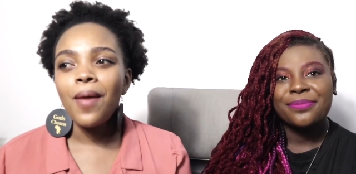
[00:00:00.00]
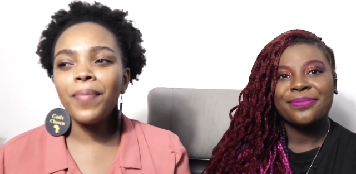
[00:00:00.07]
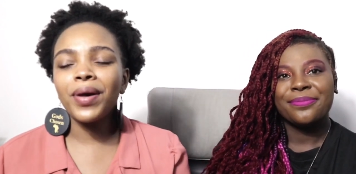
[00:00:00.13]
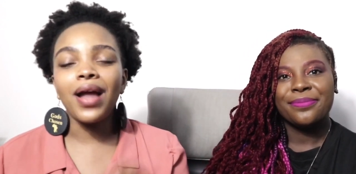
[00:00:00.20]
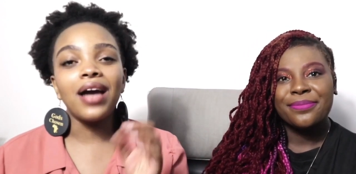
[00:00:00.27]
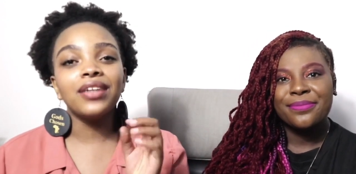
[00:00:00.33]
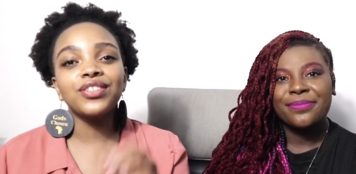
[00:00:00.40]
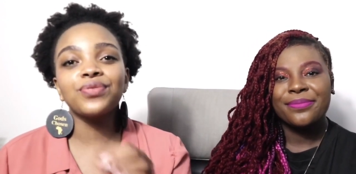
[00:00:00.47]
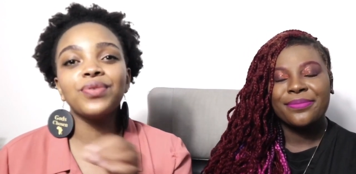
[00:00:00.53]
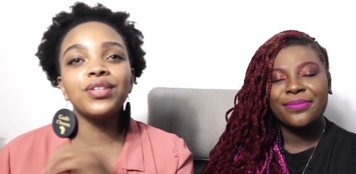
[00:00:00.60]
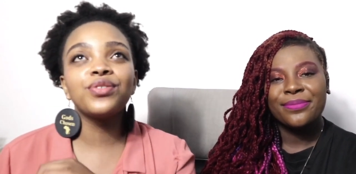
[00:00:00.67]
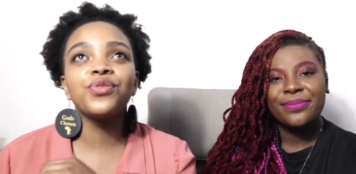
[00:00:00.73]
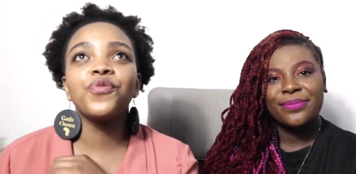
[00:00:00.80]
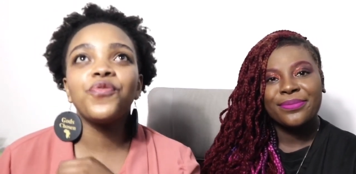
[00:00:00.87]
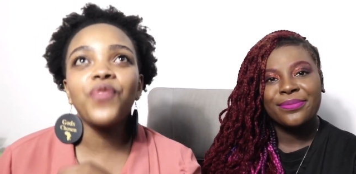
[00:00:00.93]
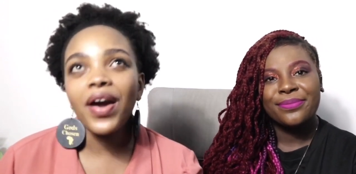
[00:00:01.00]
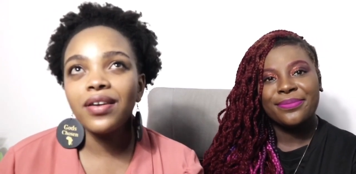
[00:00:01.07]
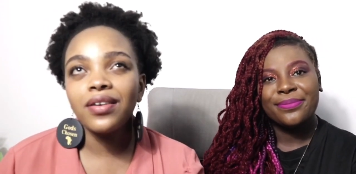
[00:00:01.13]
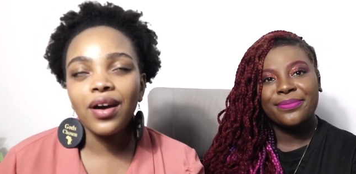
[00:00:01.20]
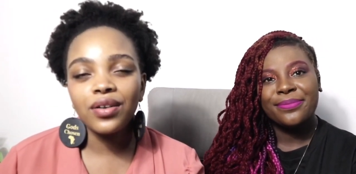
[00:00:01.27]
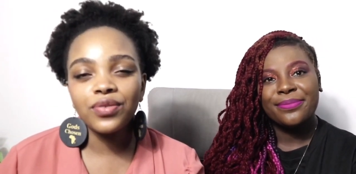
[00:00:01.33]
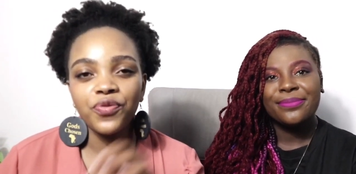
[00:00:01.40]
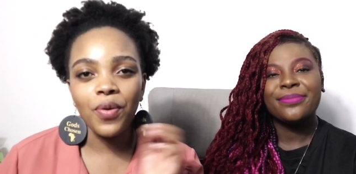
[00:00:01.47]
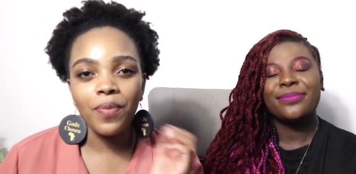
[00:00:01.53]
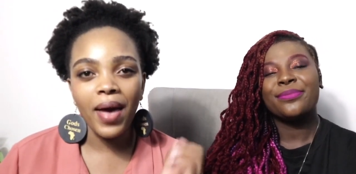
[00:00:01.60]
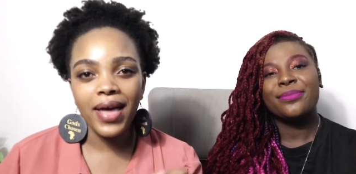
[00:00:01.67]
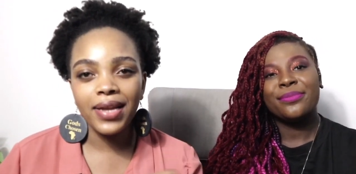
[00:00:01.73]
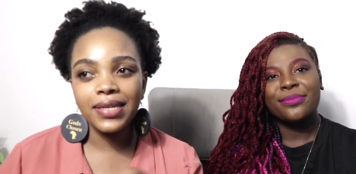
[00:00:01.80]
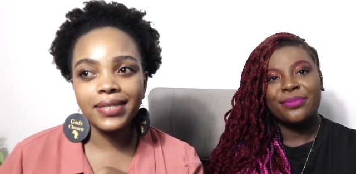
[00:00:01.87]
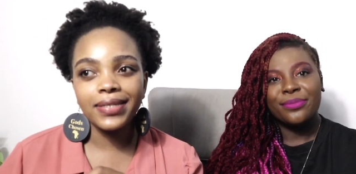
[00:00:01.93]
Speaker 1: But I just wanted to find out from
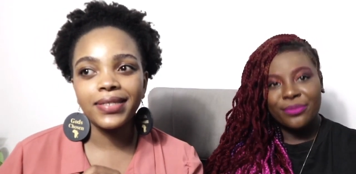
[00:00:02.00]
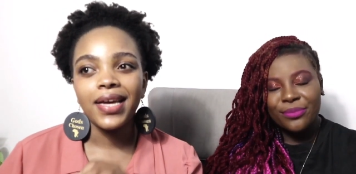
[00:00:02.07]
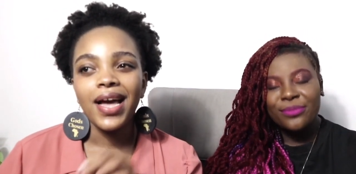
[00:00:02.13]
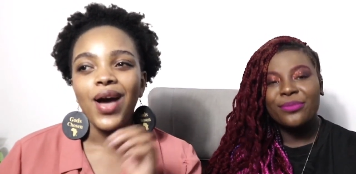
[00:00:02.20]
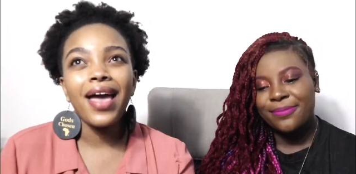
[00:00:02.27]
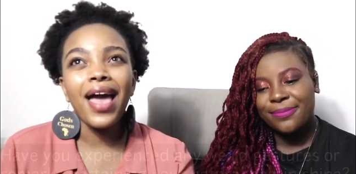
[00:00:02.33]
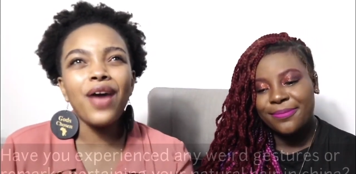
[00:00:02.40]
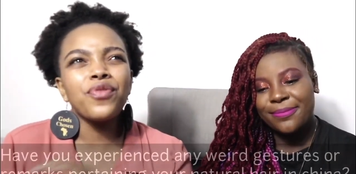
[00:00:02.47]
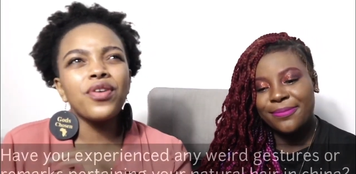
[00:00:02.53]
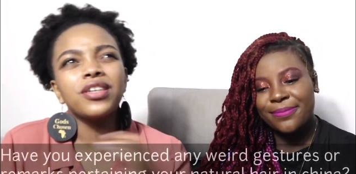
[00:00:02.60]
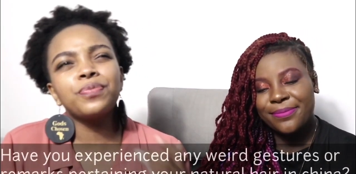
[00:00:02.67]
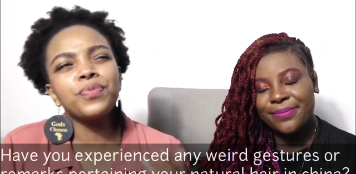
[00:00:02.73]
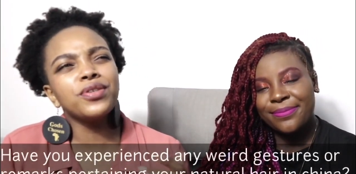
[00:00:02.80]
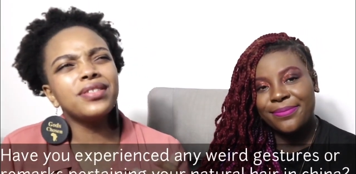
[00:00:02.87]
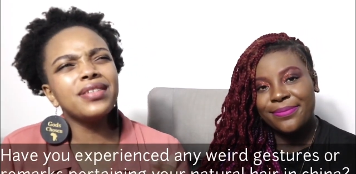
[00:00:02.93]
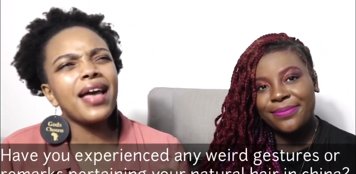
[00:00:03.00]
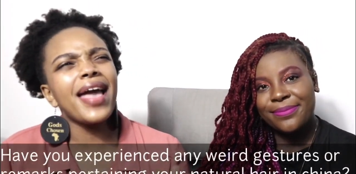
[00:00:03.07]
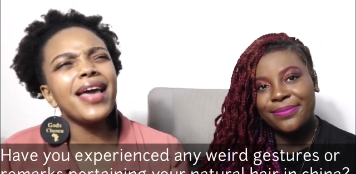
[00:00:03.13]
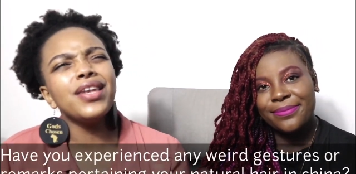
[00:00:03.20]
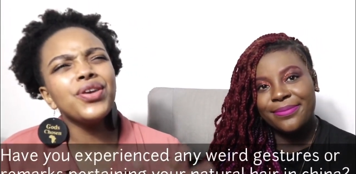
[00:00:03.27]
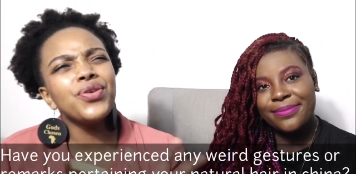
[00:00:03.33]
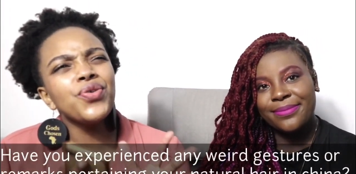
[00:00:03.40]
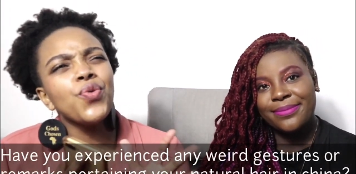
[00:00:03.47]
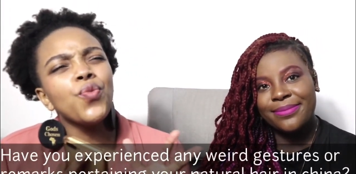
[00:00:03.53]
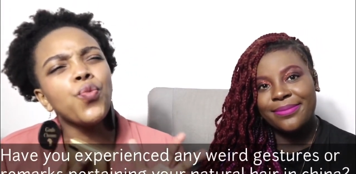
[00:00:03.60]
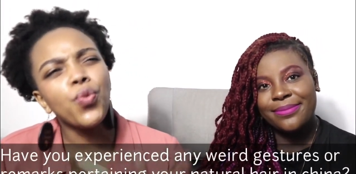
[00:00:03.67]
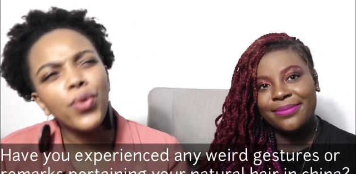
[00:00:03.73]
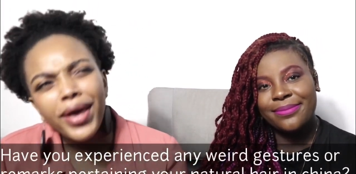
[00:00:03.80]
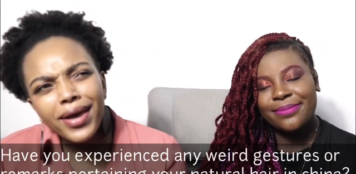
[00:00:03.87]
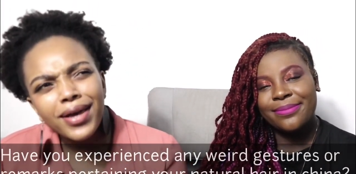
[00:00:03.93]
Adley have you experienced
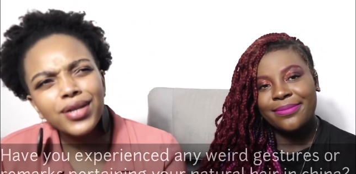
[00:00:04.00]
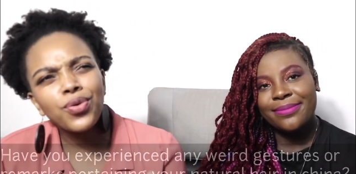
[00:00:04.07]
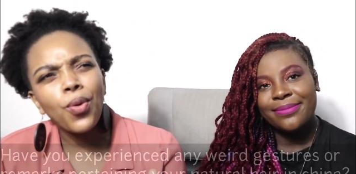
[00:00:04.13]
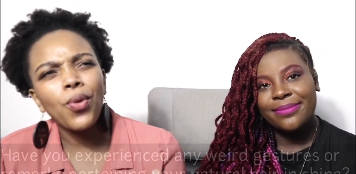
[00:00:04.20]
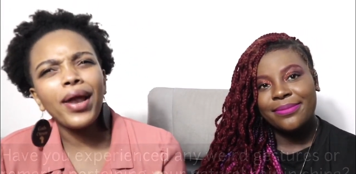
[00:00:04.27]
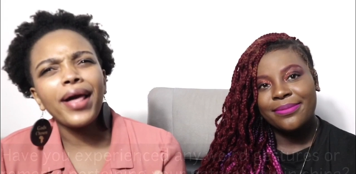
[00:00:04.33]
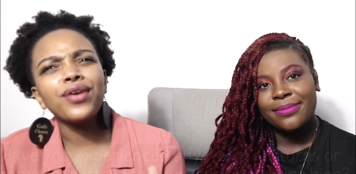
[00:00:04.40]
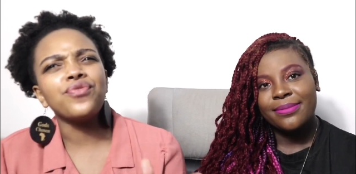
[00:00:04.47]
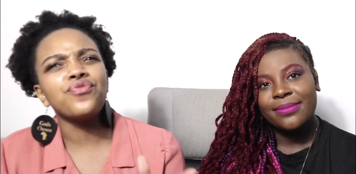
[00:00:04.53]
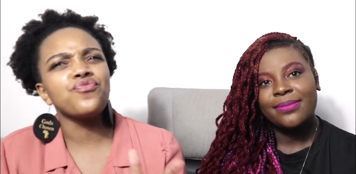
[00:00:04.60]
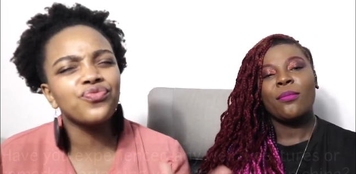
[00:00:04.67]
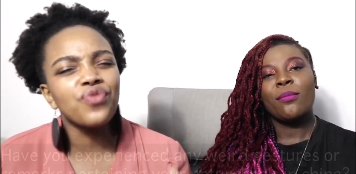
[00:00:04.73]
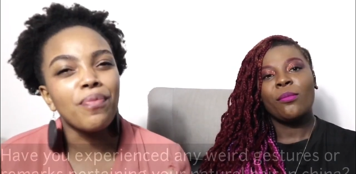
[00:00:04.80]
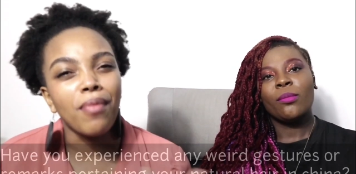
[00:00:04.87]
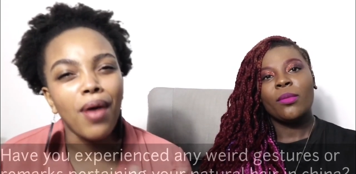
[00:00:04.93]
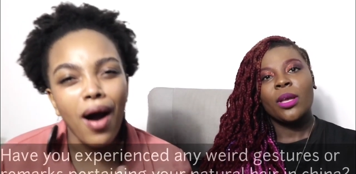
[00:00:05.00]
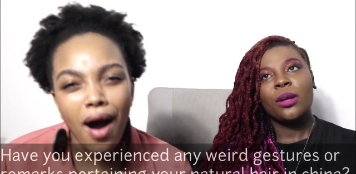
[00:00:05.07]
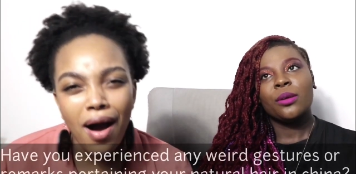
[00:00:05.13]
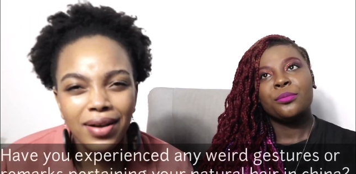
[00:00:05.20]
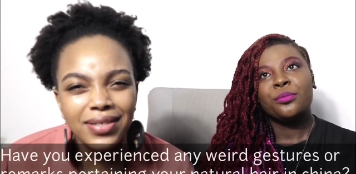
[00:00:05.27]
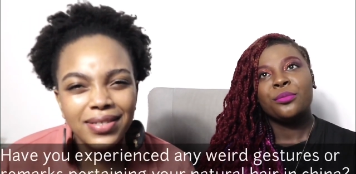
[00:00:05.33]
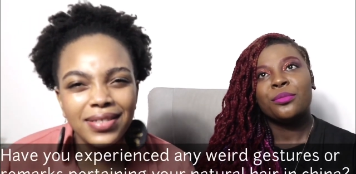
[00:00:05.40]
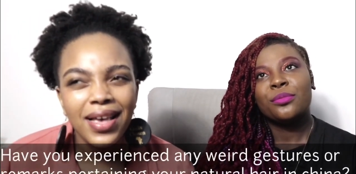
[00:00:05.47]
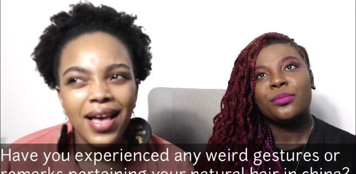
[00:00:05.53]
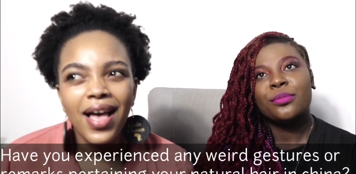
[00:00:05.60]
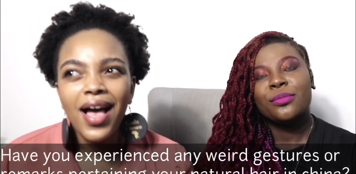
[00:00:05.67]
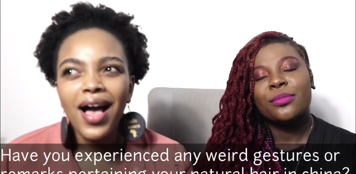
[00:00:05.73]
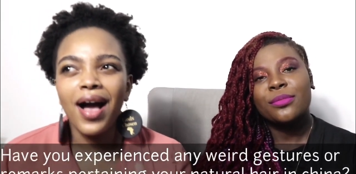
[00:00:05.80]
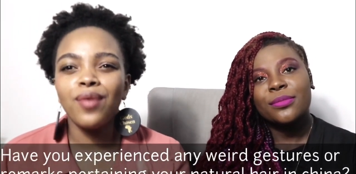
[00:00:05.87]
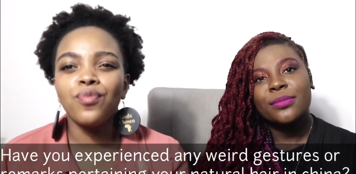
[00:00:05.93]
any weird or like remarks
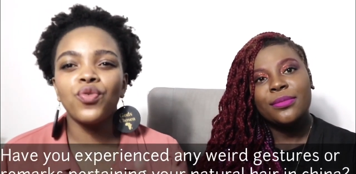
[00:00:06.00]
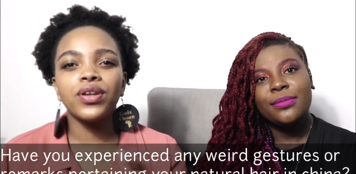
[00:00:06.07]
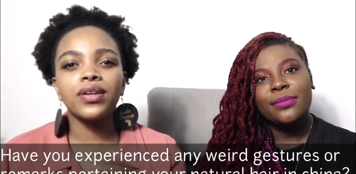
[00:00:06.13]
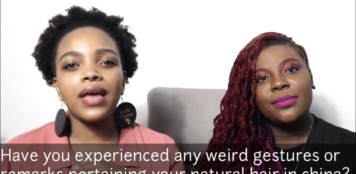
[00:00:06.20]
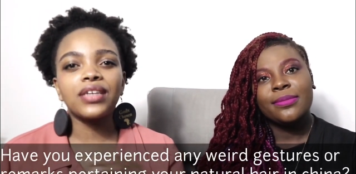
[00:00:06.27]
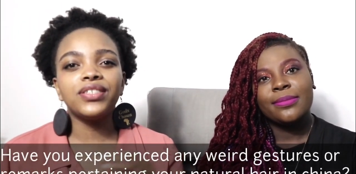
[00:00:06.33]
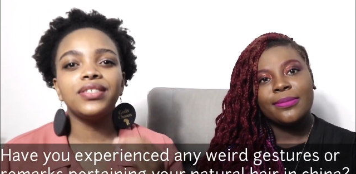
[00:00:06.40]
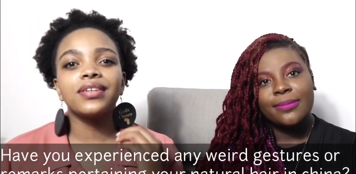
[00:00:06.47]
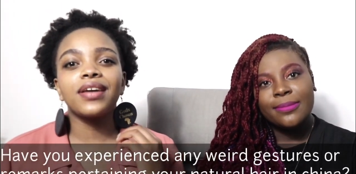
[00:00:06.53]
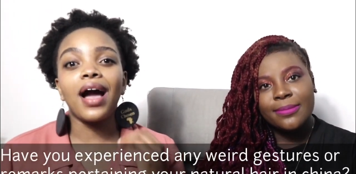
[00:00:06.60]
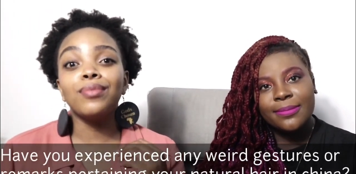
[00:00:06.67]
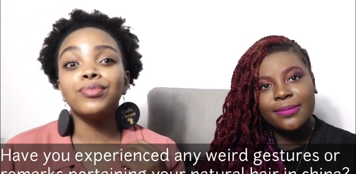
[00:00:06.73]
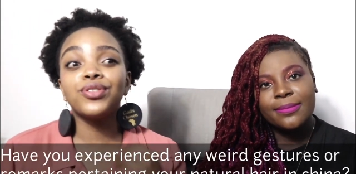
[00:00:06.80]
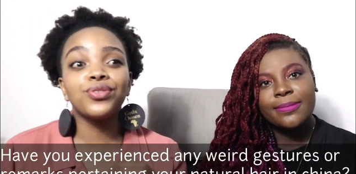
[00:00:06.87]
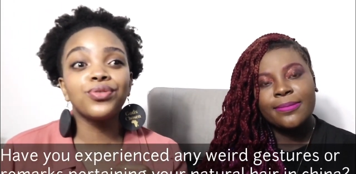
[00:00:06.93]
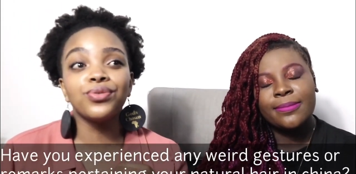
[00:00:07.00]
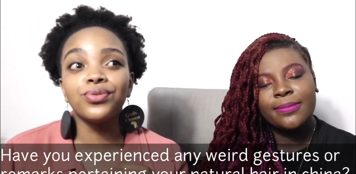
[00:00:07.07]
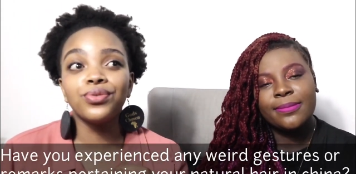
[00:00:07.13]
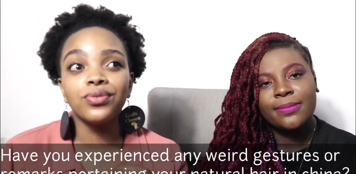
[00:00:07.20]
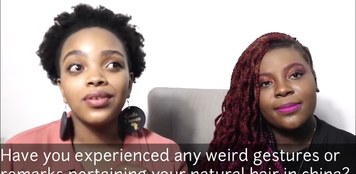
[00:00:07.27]
um, when it actually comes to